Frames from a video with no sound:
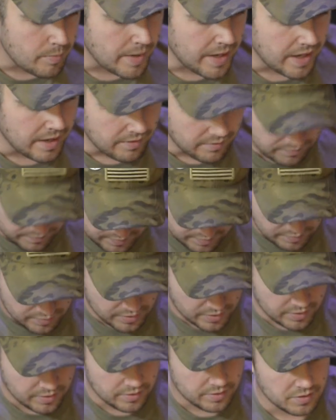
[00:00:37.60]
are bad. Very
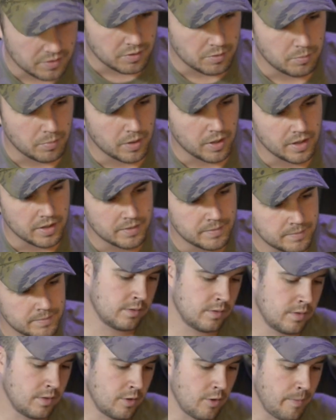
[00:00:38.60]
good. Good paw.
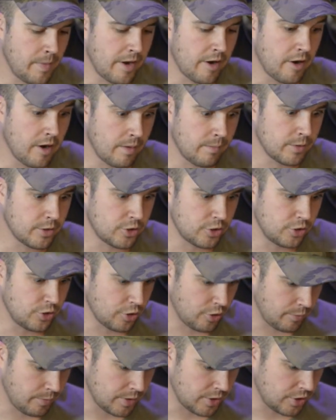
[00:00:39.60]
No matter how much
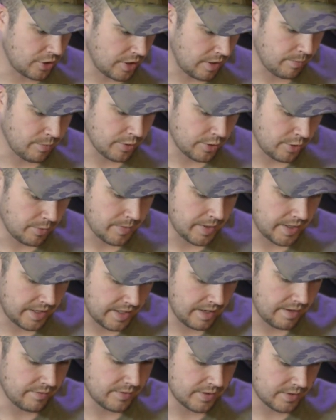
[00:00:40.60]
German shepherd you might
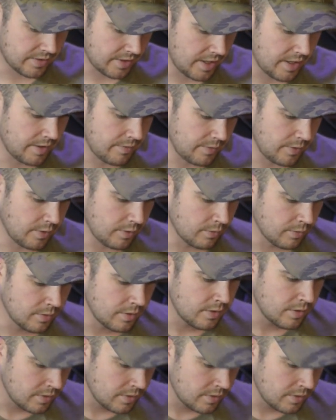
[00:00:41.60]
have inside of you,